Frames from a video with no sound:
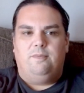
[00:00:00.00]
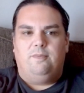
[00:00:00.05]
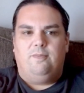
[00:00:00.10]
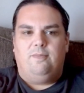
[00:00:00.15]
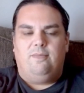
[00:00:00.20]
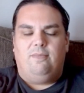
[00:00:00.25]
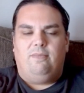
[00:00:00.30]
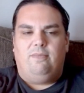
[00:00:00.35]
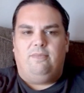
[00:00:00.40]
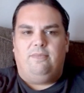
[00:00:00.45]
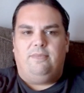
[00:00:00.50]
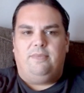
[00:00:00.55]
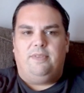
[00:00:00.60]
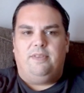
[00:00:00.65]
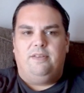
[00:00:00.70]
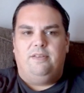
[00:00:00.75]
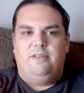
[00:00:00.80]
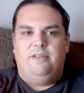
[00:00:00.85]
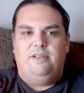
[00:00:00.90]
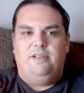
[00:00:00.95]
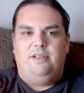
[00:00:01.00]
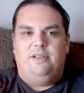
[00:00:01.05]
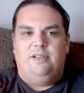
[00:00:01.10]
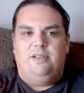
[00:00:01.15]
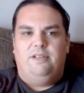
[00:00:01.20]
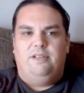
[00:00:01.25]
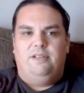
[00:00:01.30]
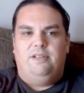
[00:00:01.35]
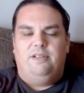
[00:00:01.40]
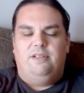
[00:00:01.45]

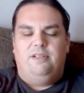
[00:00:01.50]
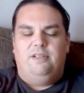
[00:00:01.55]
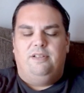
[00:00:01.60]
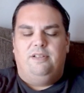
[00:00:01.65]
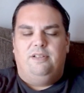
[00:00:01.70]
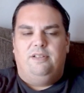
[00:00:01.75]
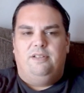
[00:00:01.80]
Nothing is said.